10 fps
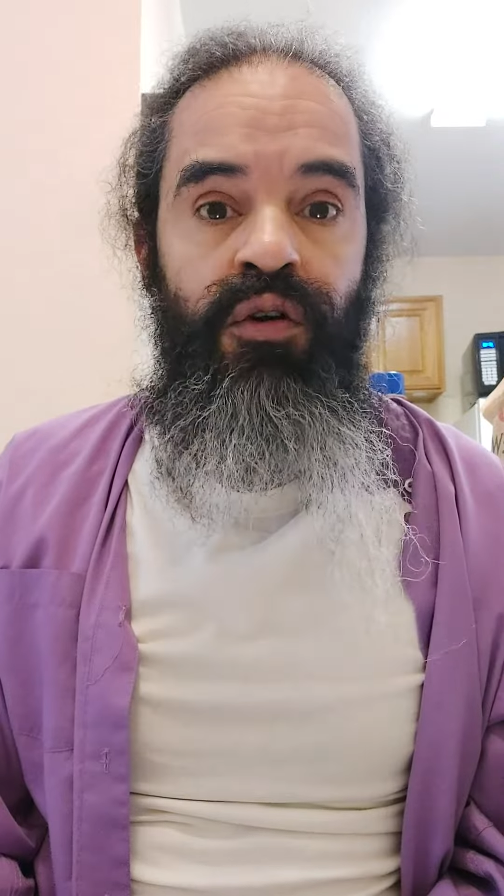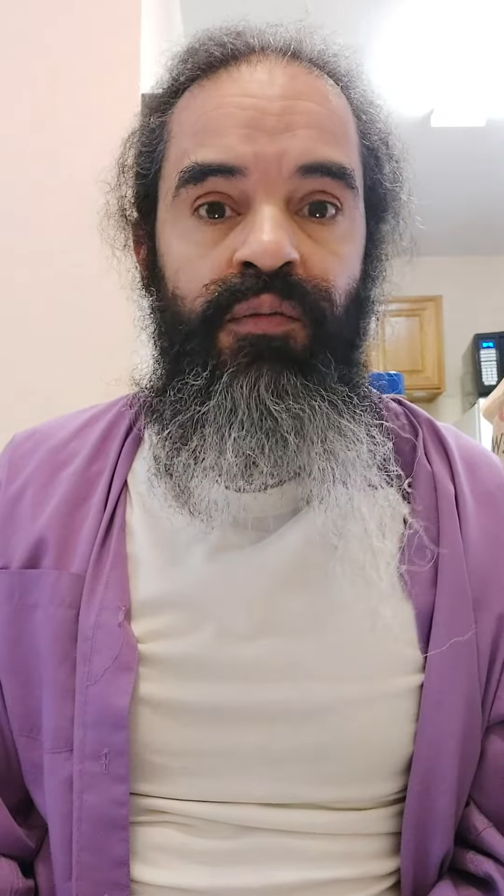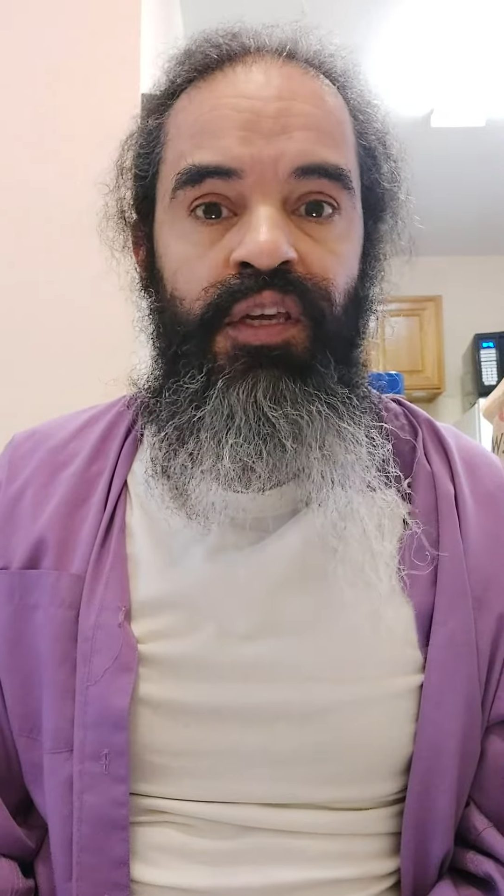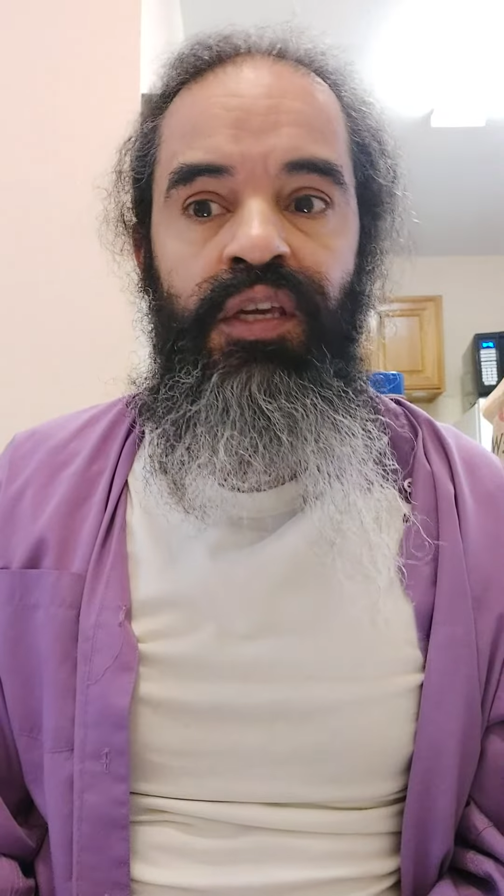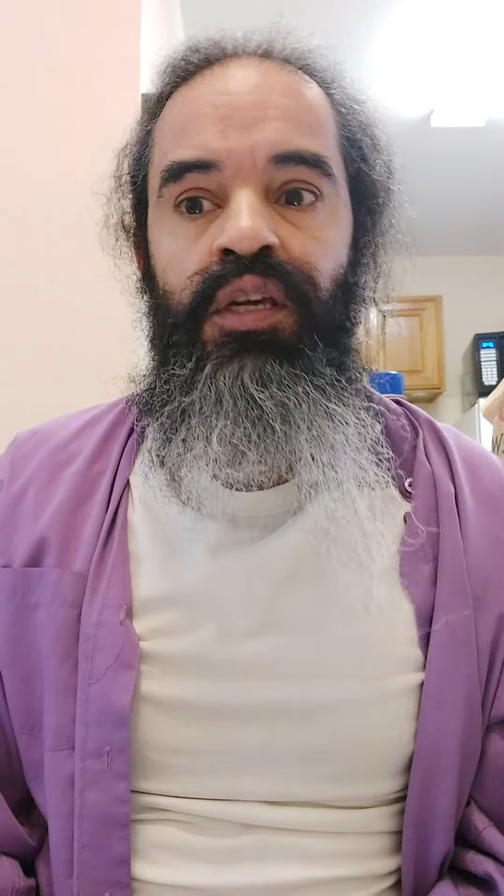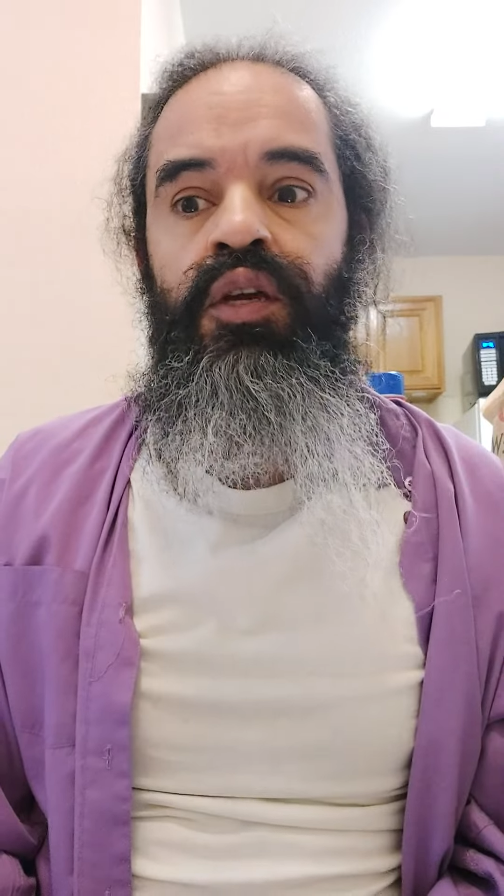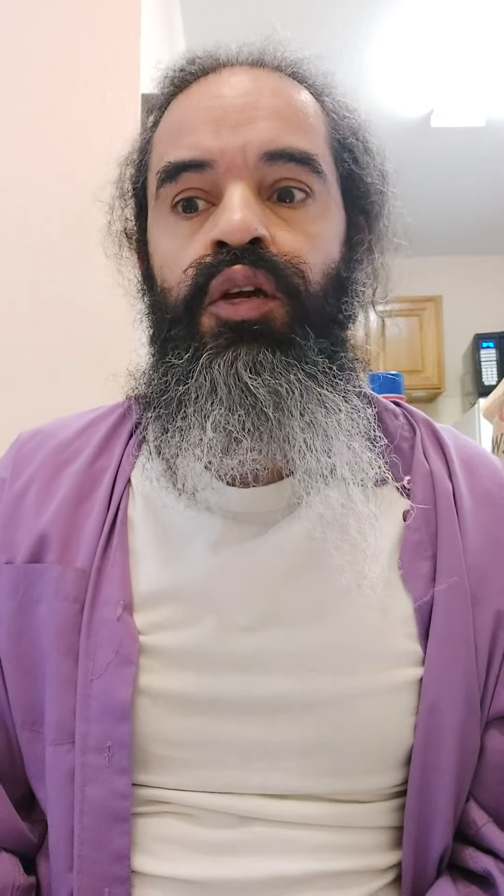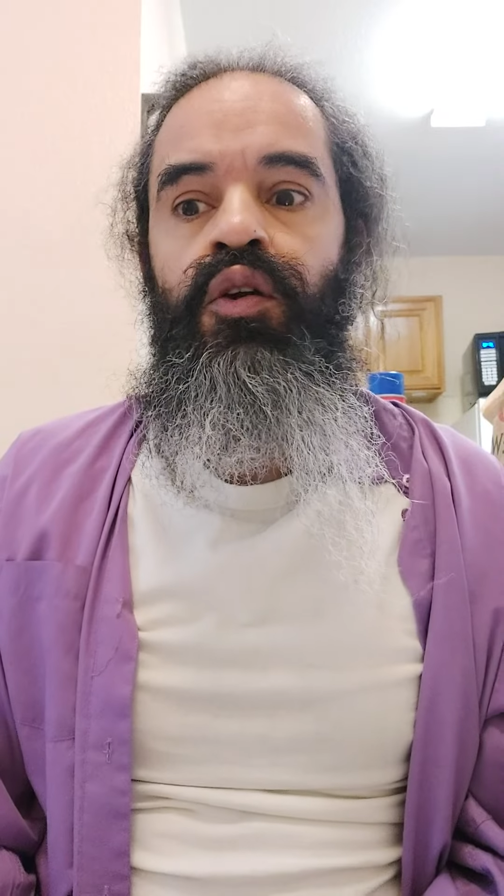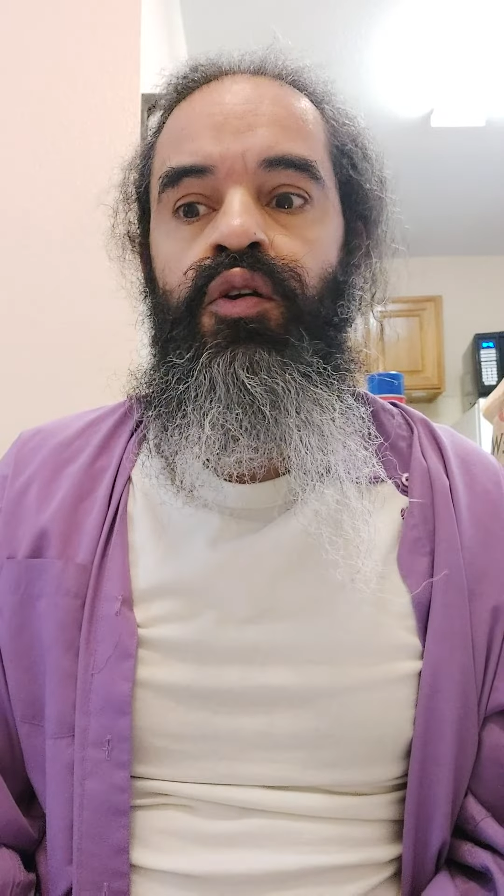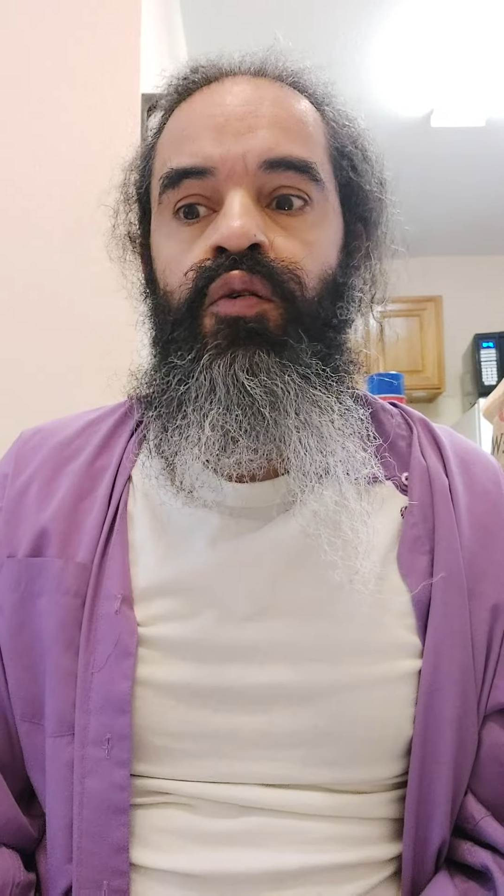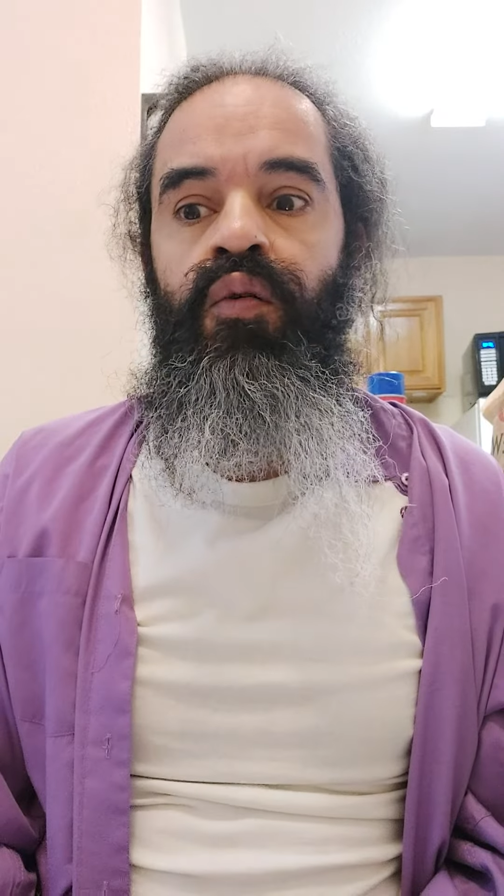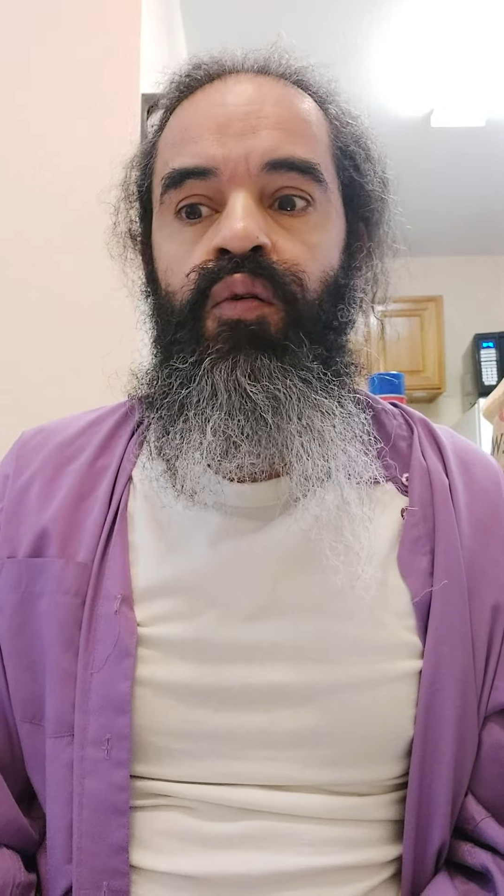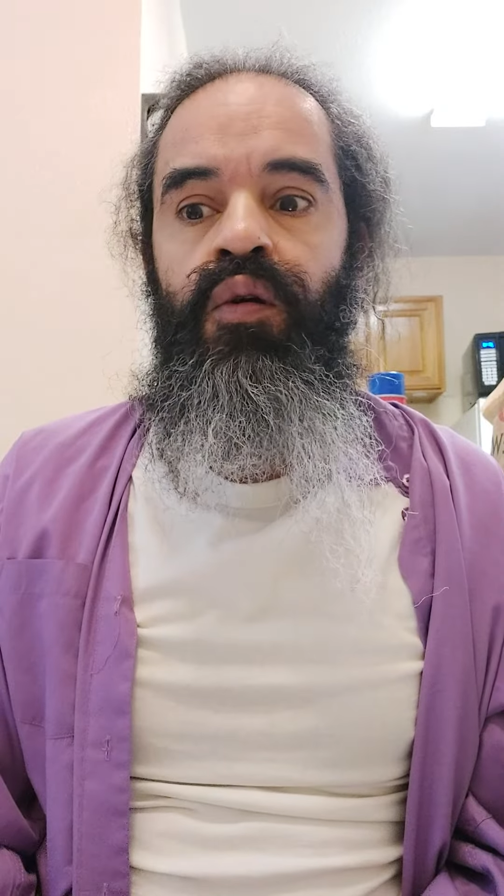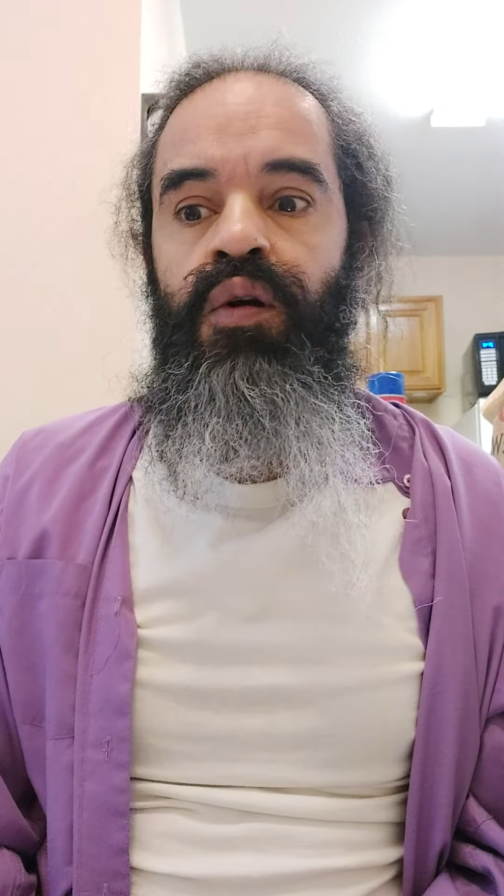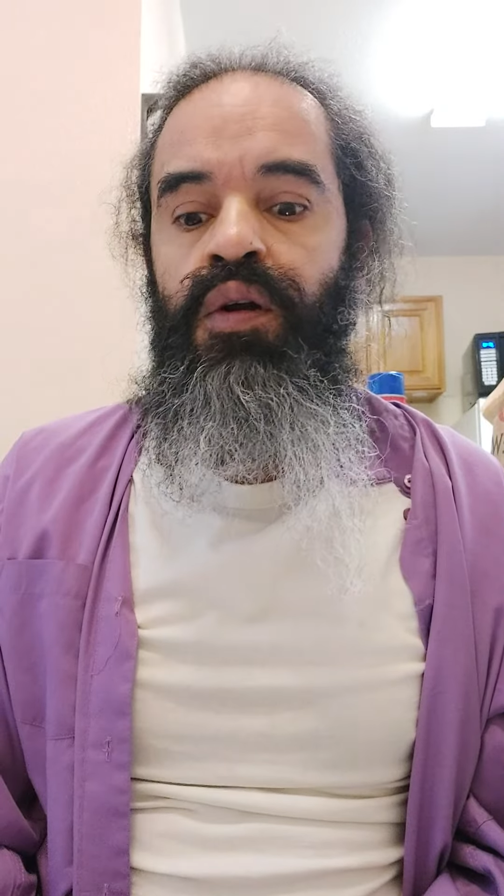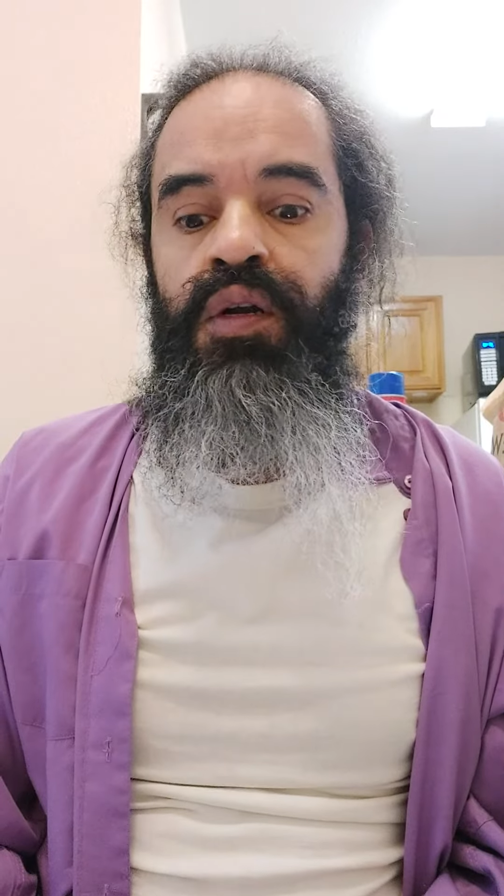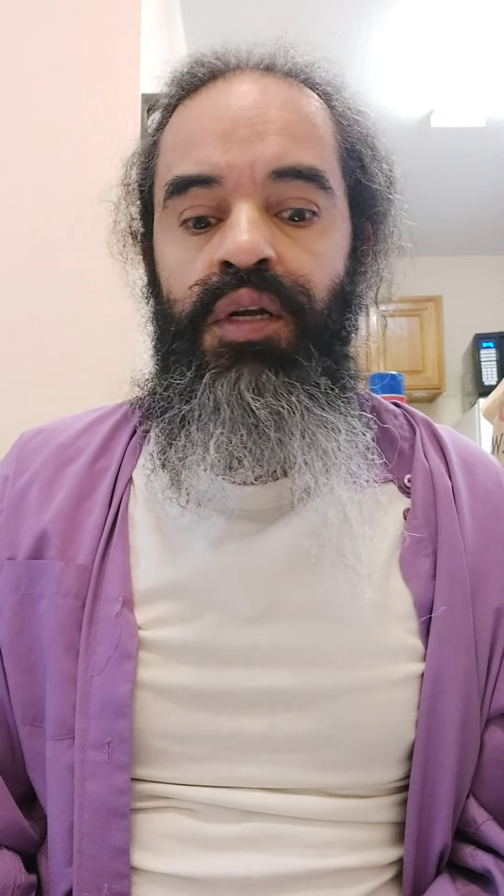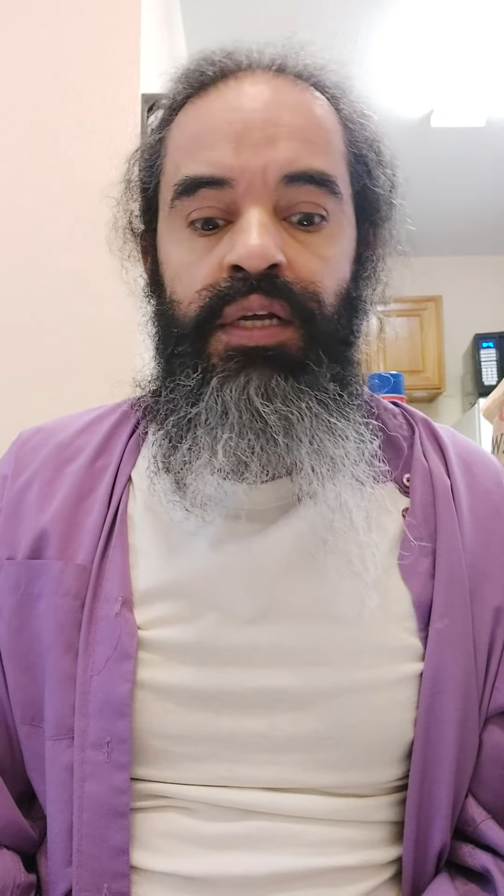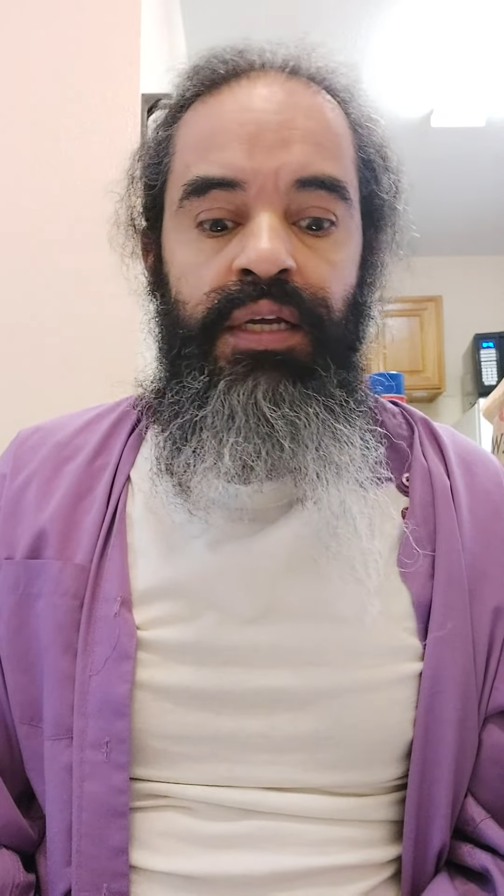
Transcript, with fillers: me or